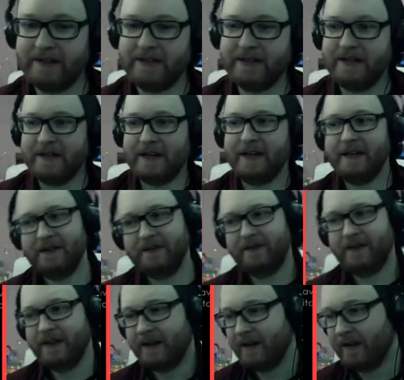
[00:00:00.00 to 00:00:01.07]
in today's
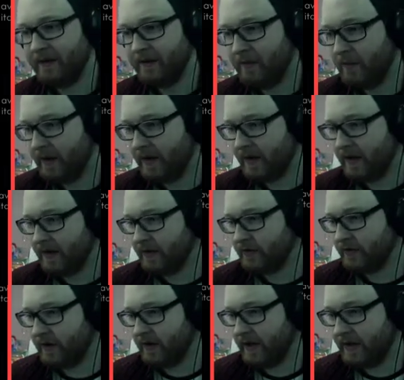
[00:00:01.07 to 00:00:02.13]
video we're going
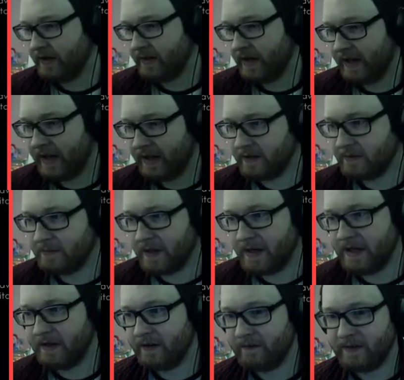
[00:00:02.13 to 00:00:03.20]
to try and get as
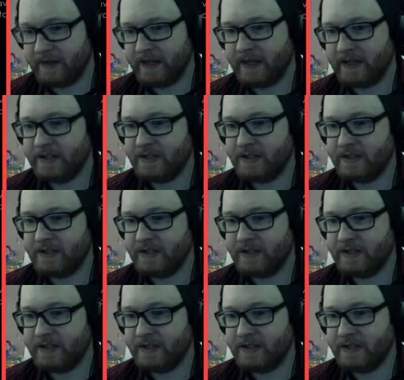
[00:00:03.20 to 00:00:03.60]
many of the